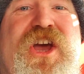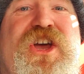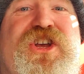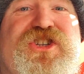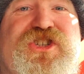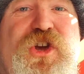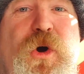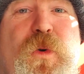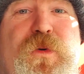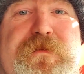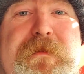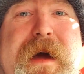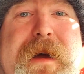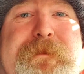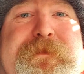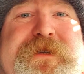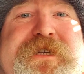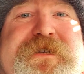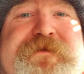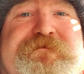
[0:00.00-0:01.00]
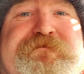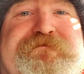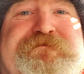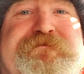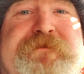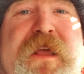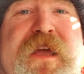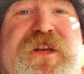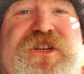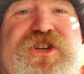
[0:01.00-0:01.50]
zone maps.
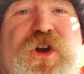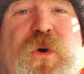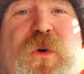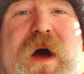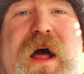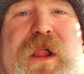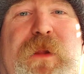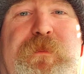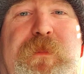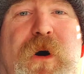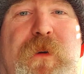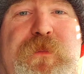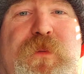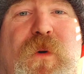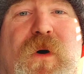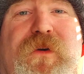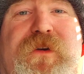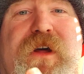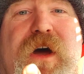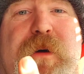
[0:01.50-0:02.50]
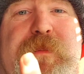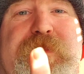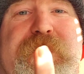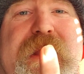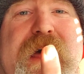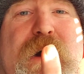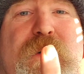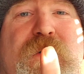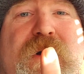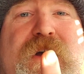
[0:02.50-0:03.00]
So I'll pop one up
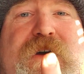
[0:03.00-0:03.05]
now